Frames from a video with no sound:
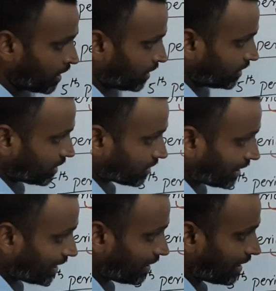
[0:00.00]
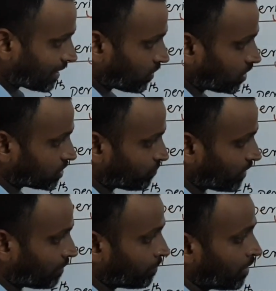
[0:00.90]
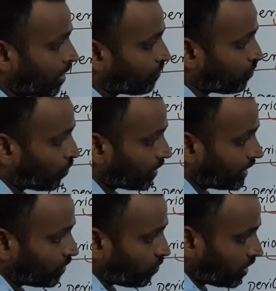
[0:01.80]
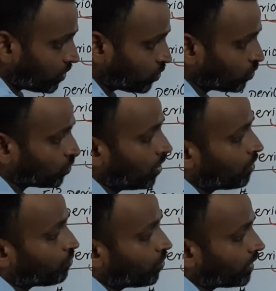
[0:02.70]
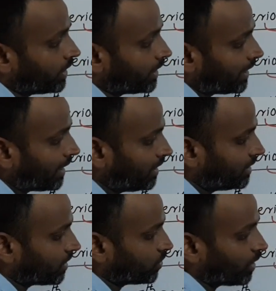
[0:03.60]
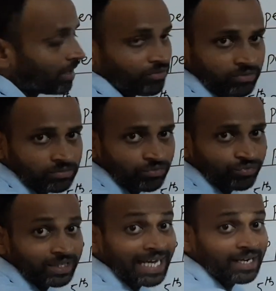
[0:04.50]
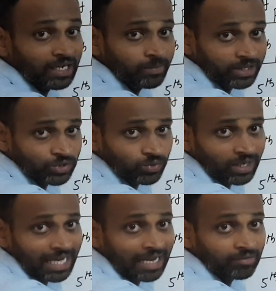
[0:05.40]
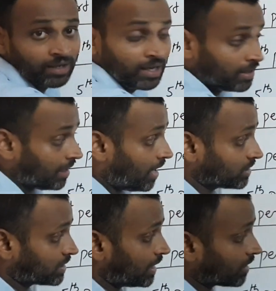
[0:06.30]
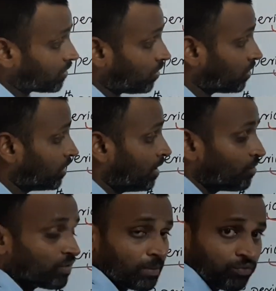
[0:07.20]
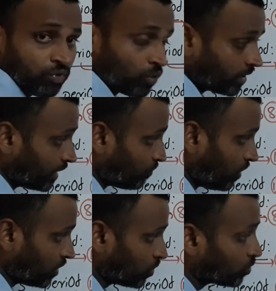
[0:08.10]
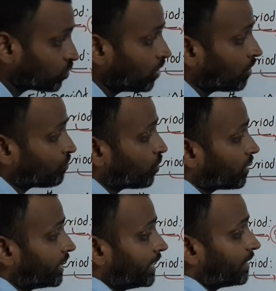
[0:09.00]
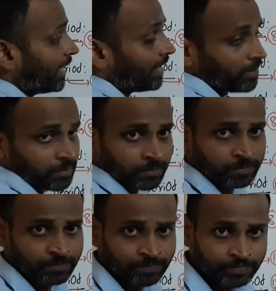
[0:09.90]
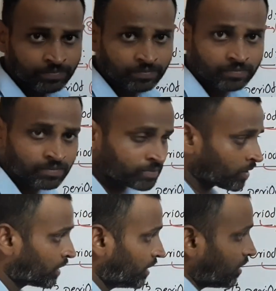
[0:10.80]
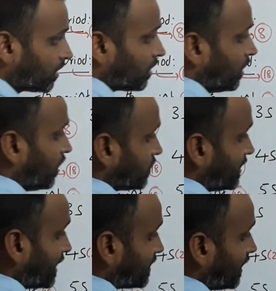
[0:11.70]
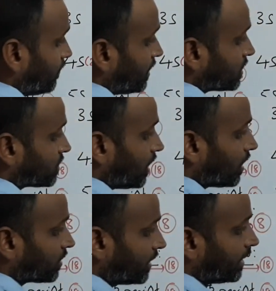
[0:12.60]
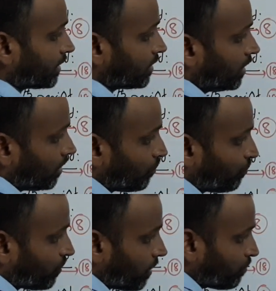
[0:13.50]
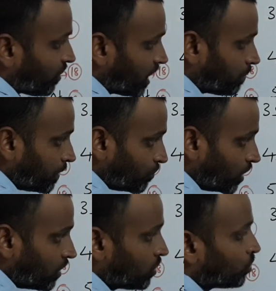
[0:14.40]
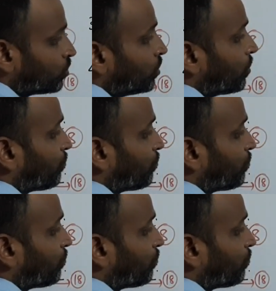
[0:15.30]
Here 10 electrons from 4d1 to 4d10 here we have. 10 elements you will have last electron from 4d1 to 4d10. Here 6 elements are there from 5p1 to